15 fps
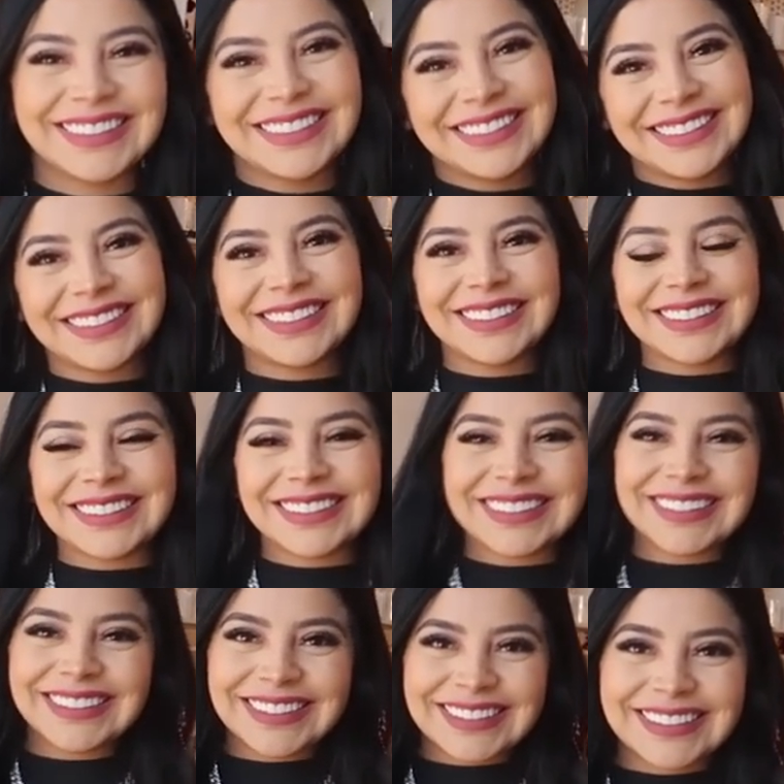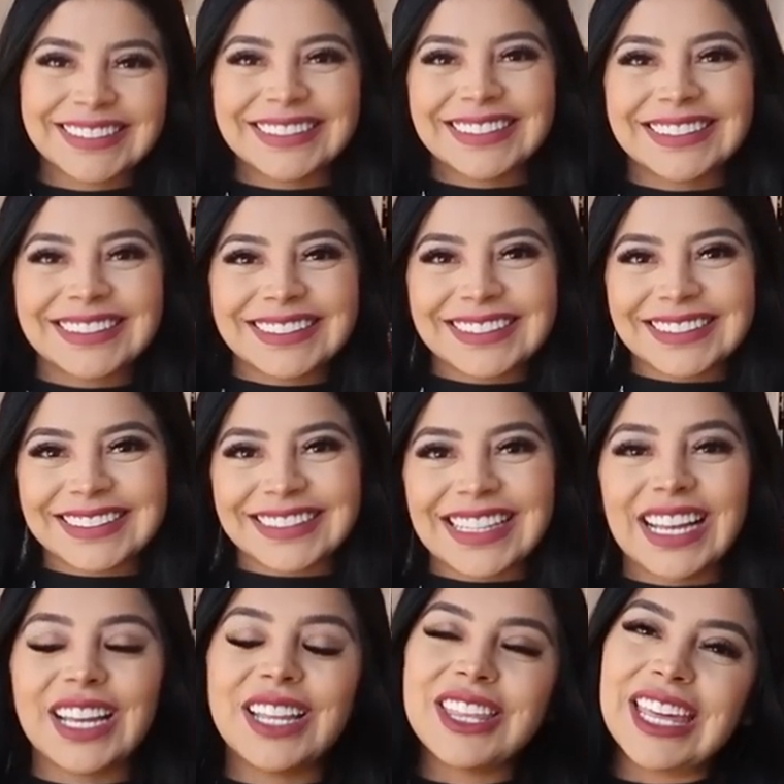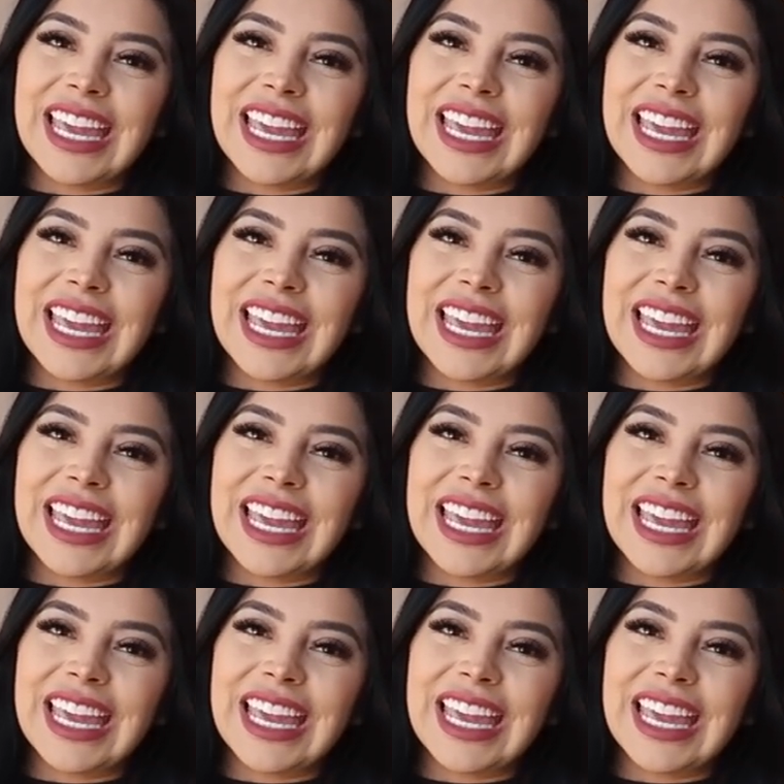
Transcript: brows and we have